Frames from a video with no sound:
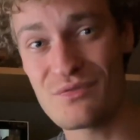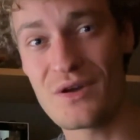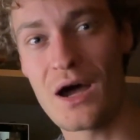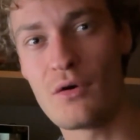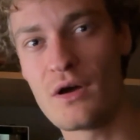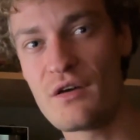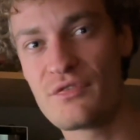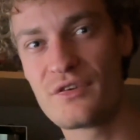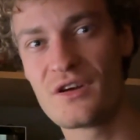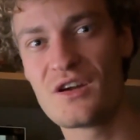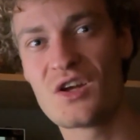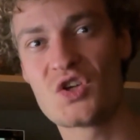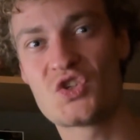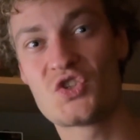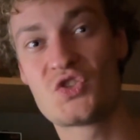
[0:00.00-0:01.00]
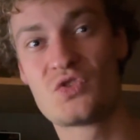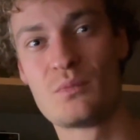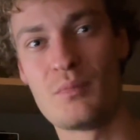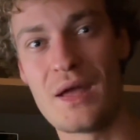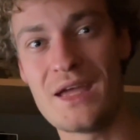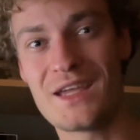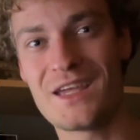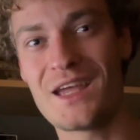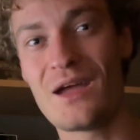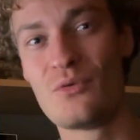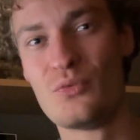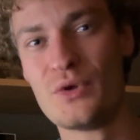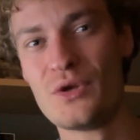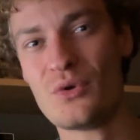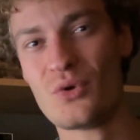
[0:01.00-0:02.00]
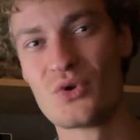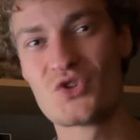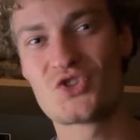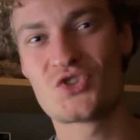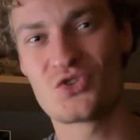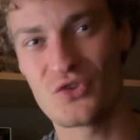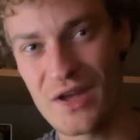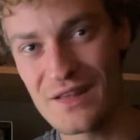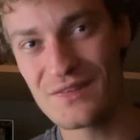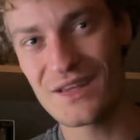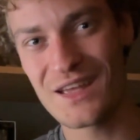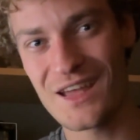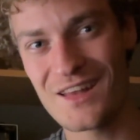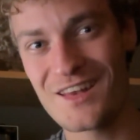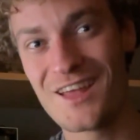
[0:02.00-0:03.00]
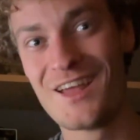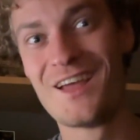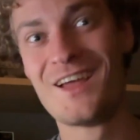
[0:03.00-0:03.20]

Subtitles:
However, making a wheel straight again